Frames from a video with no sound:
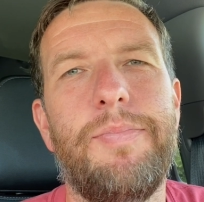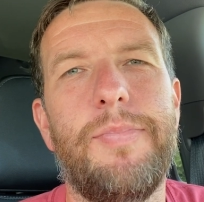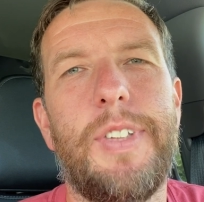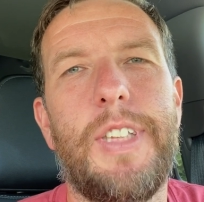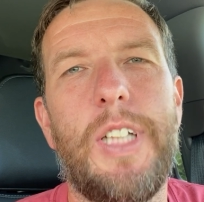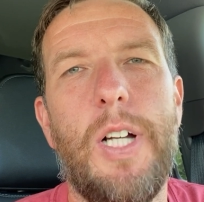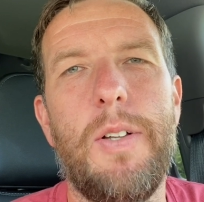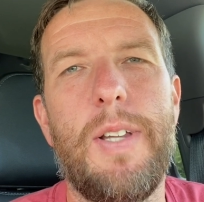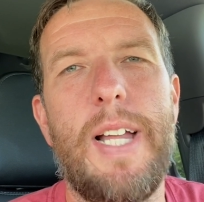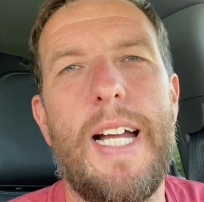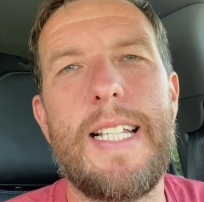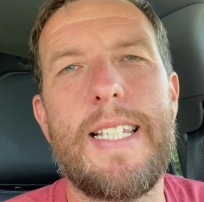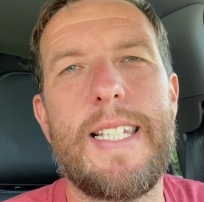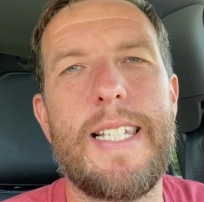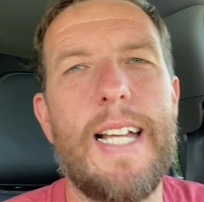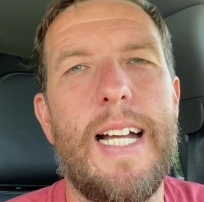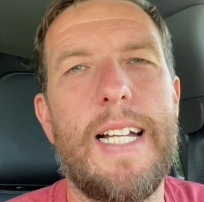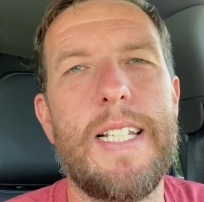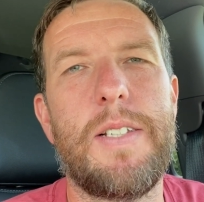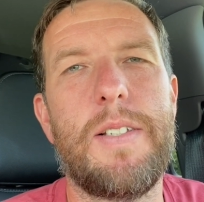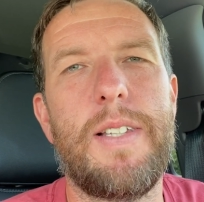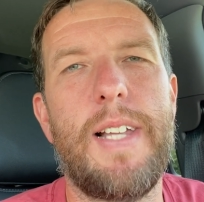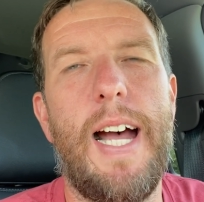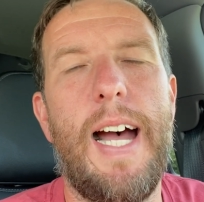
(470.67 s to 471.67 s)

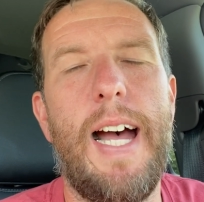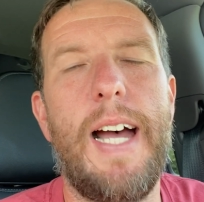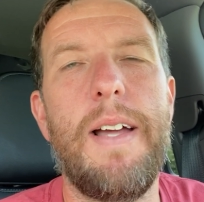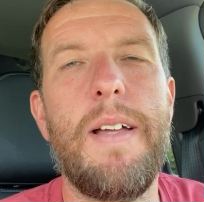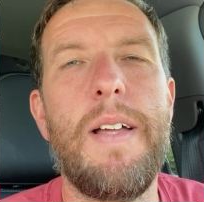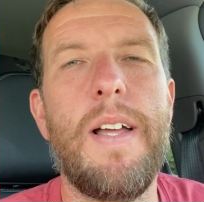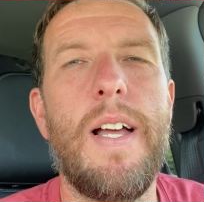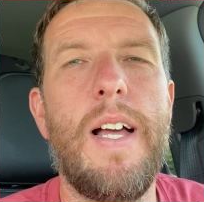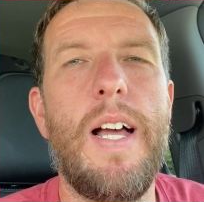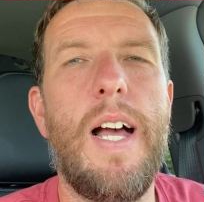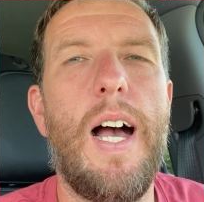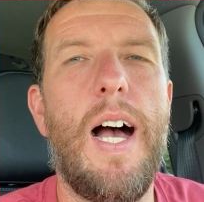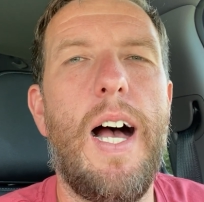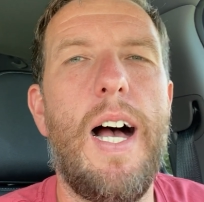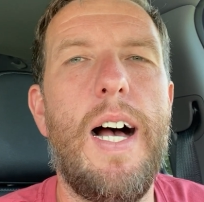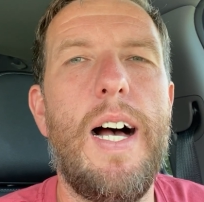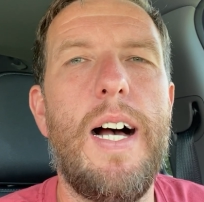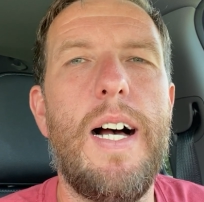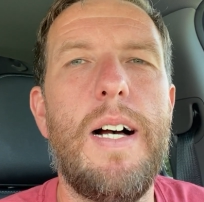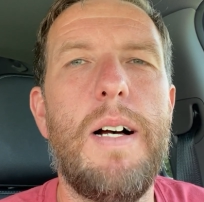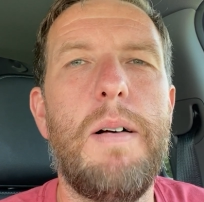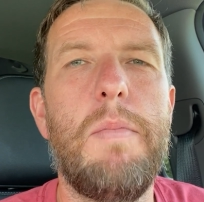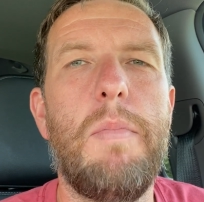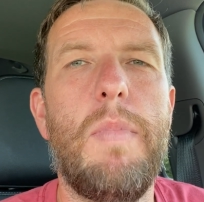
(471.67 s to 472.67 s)
that's that.
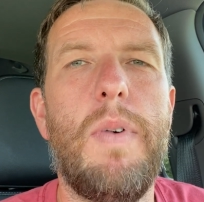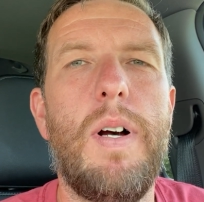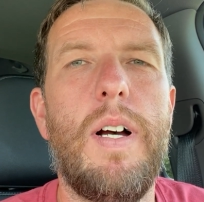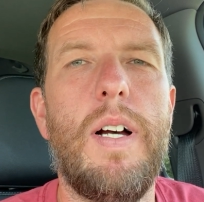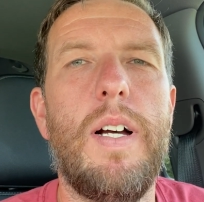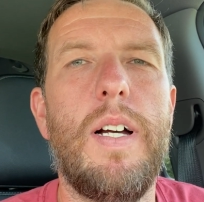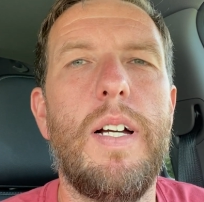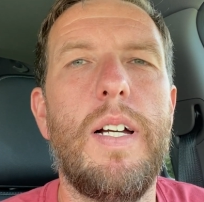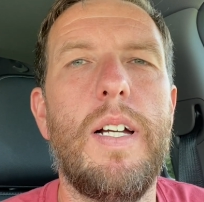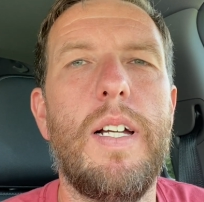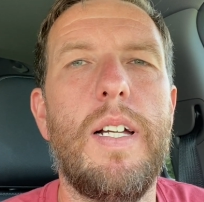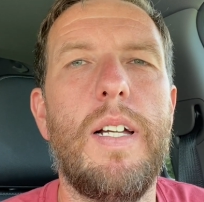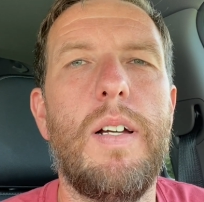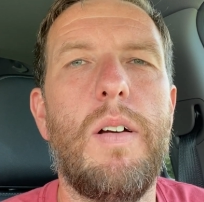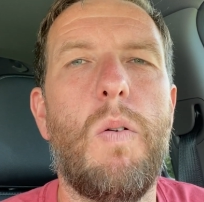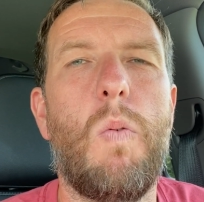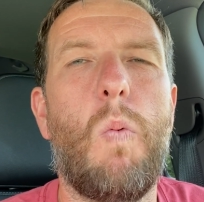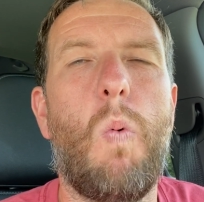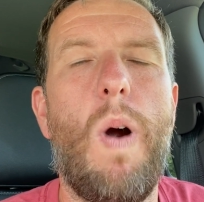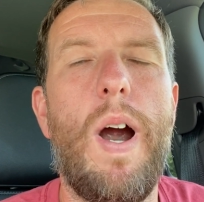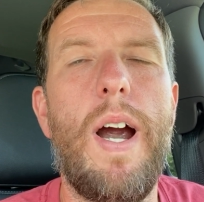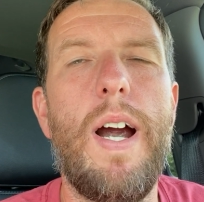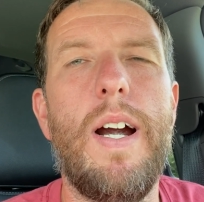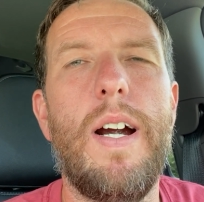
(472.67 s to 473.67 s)

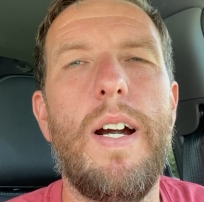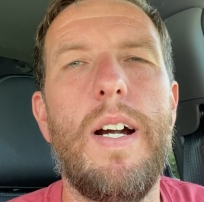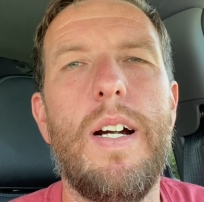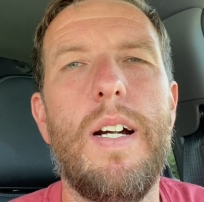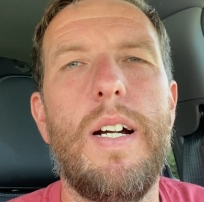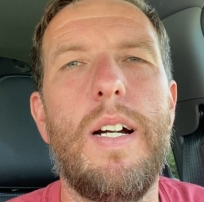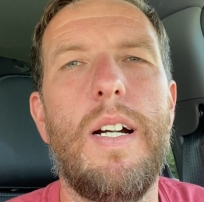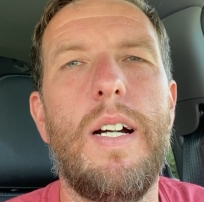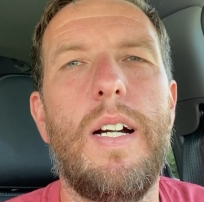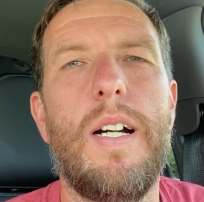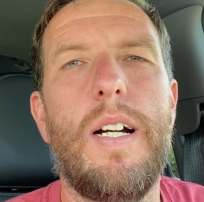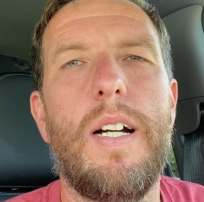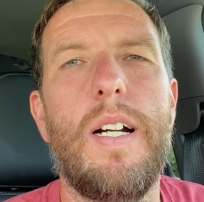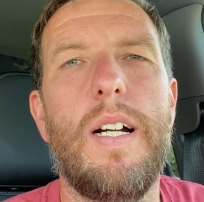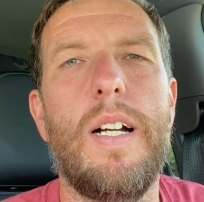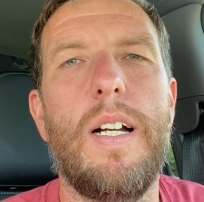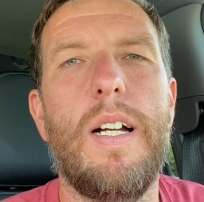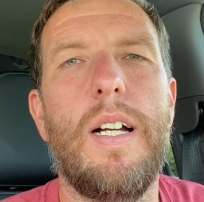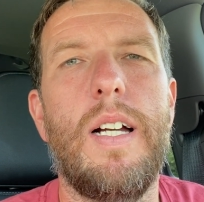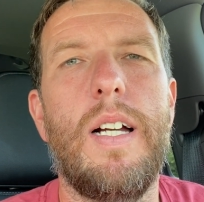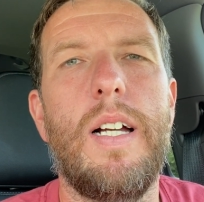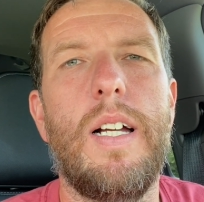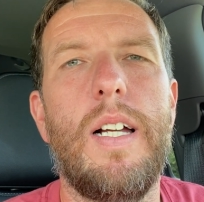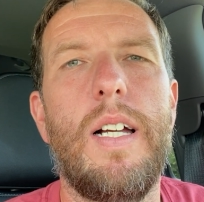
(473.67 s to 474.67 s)
Where
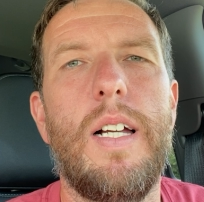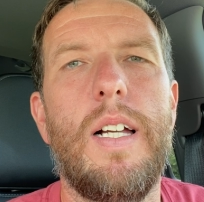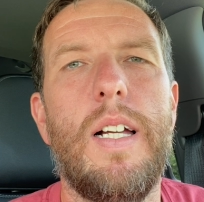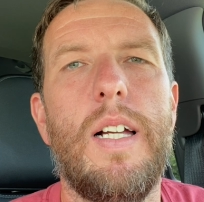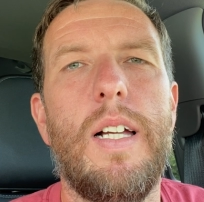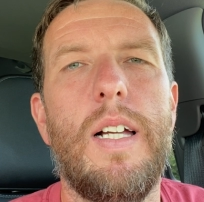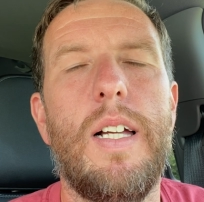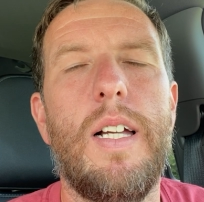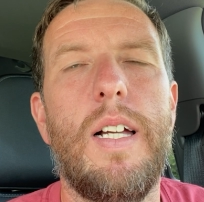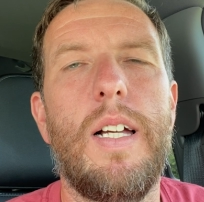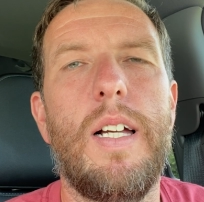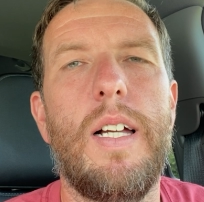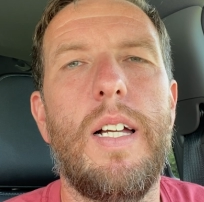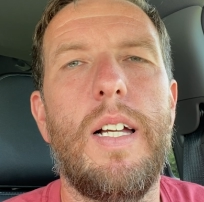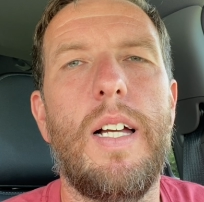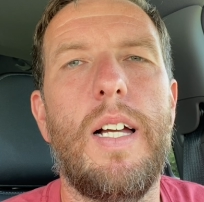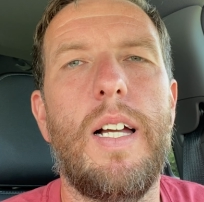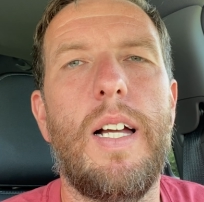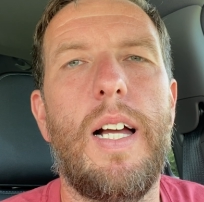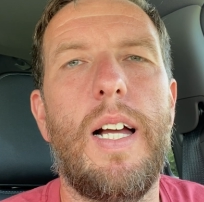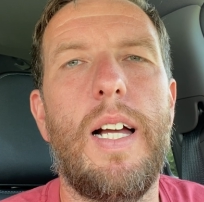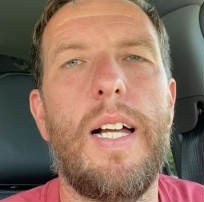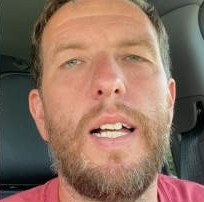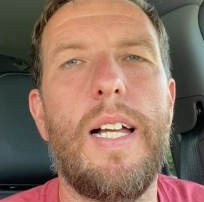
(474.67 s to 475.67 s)

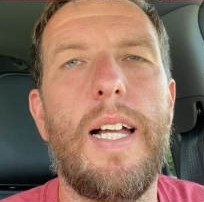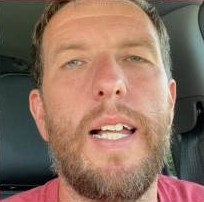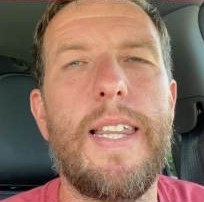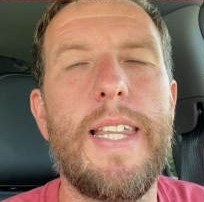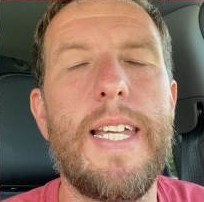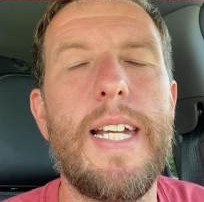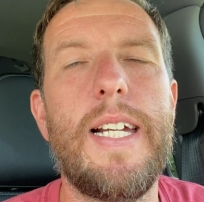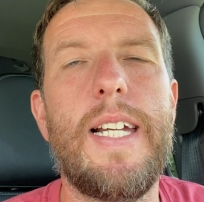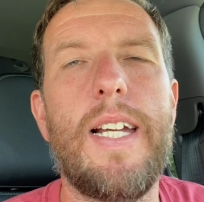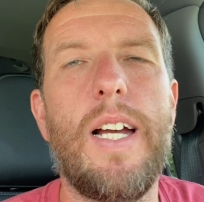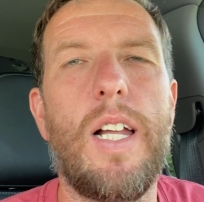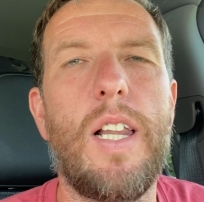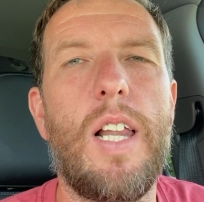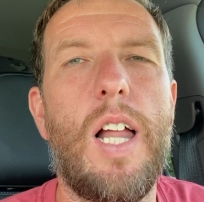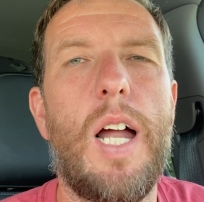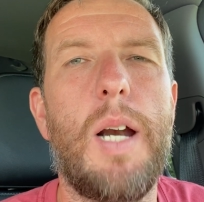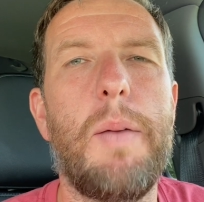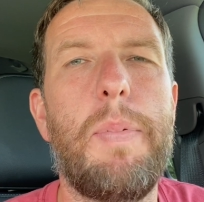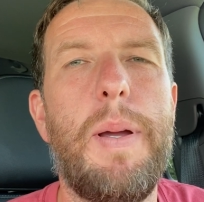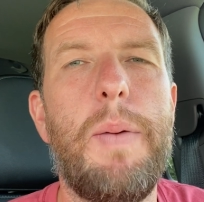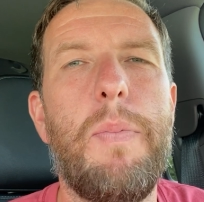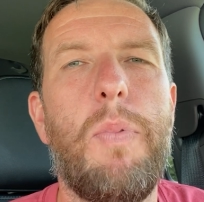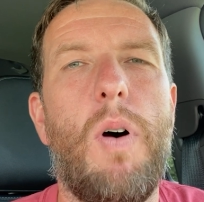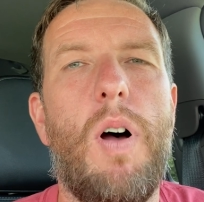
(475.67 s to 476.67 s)
I think a lot
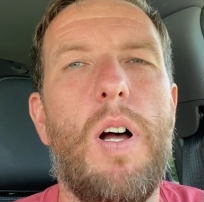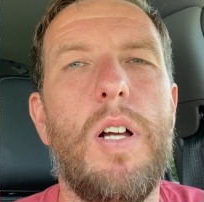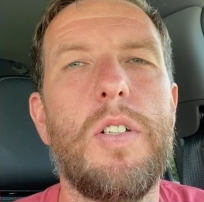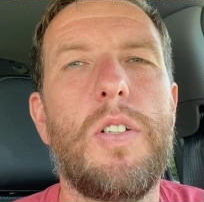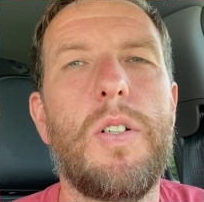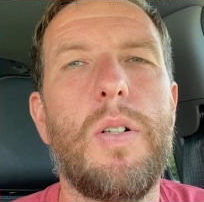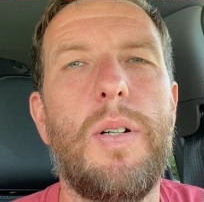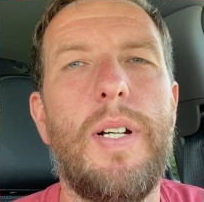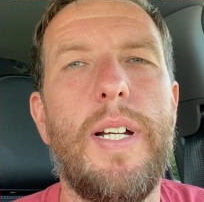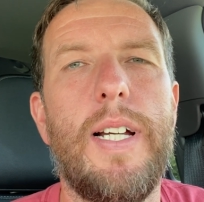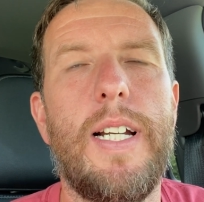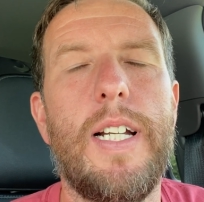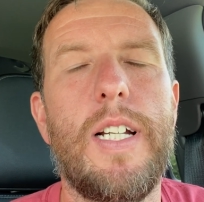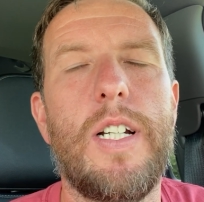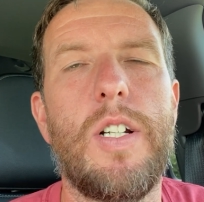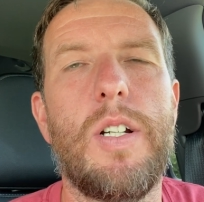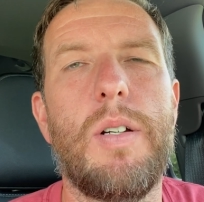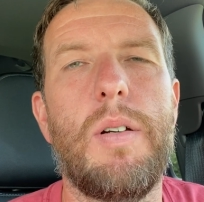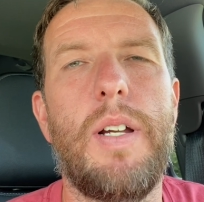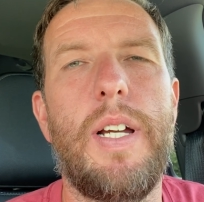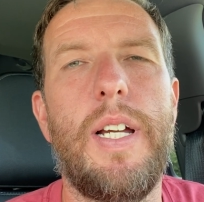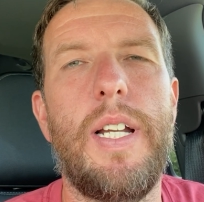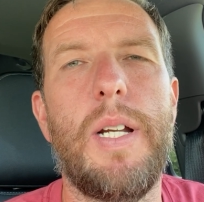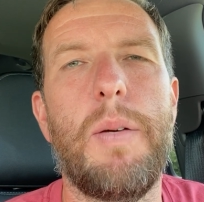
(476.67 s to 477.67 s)
of people also get
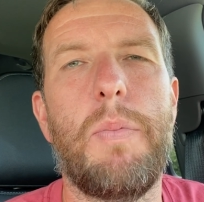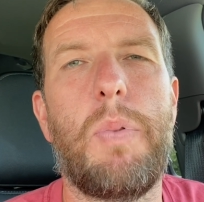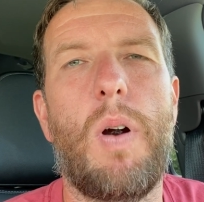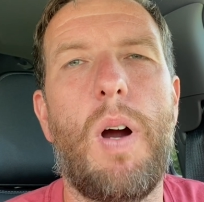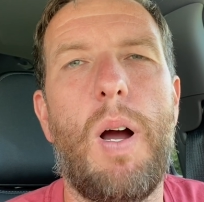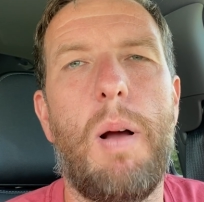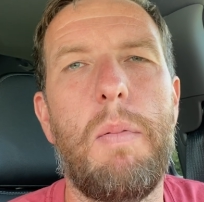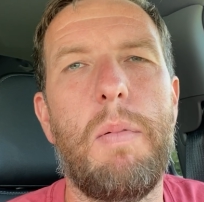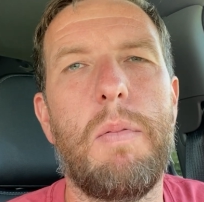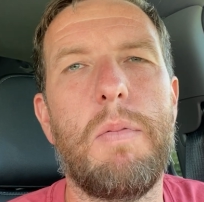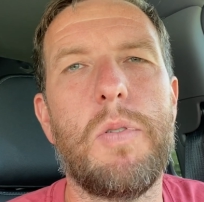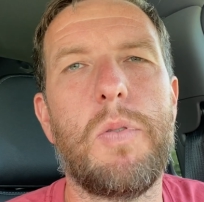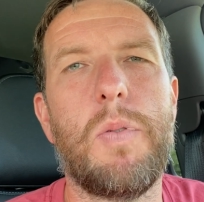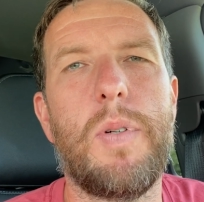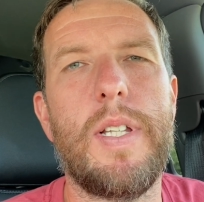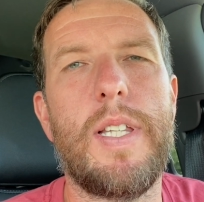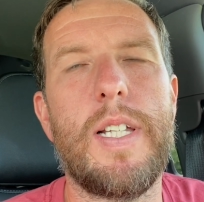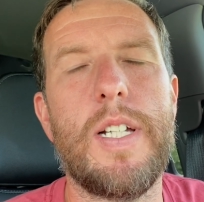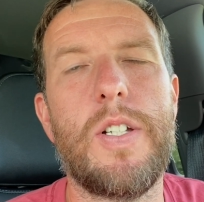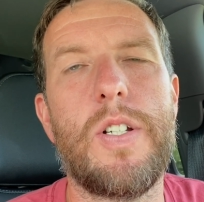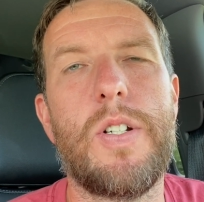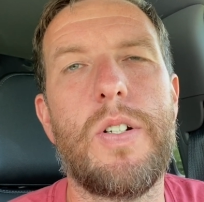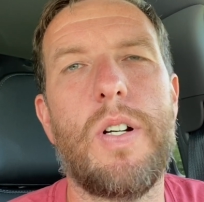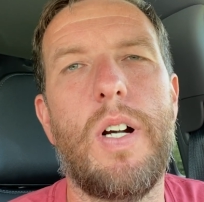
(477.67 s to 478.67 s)
into problems with
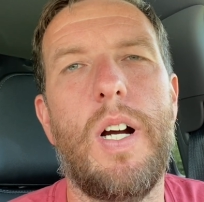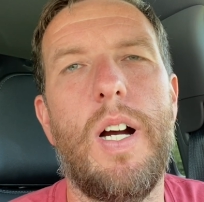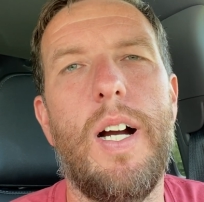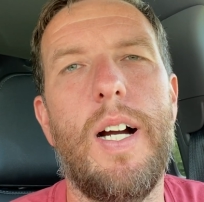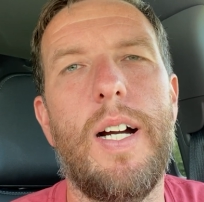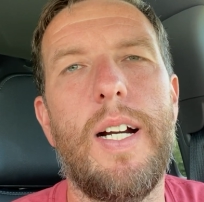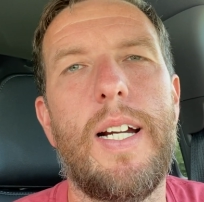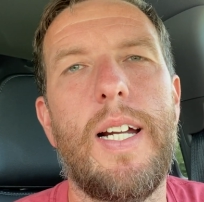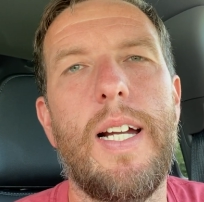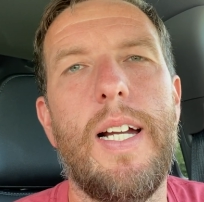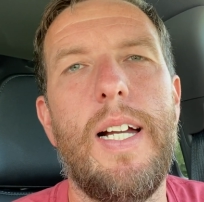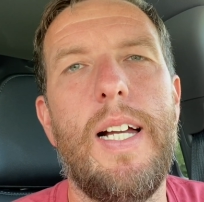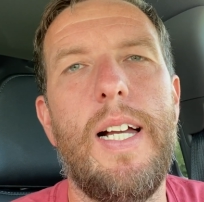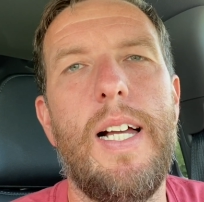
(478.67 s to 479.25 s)
this truck.